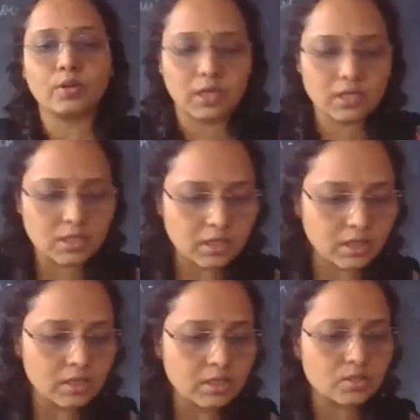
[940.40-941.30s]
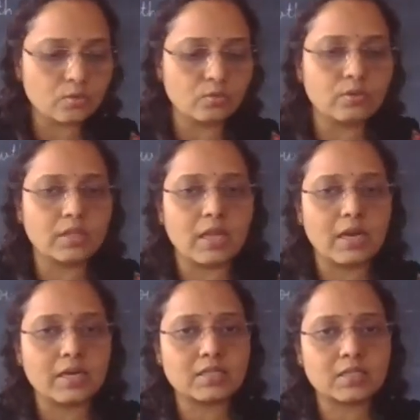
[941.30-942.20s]
Okay, children. So
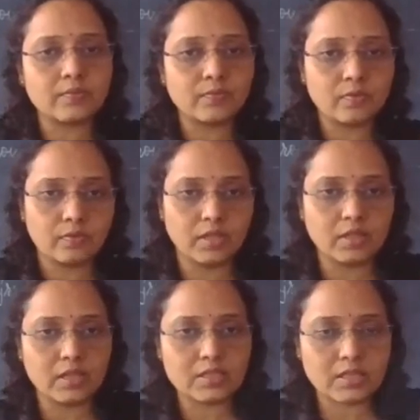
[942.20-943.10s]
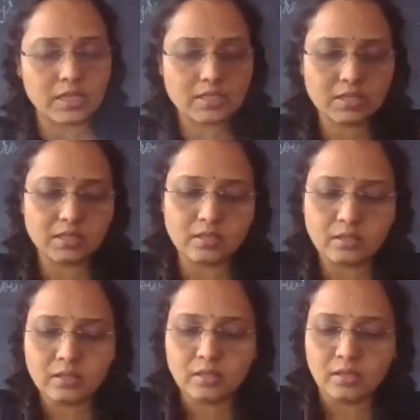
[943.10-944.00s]
there, let's in this
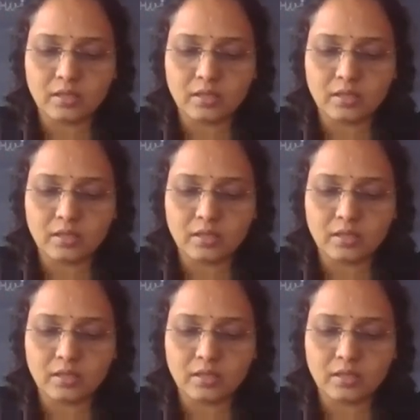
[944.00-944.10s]
lesson,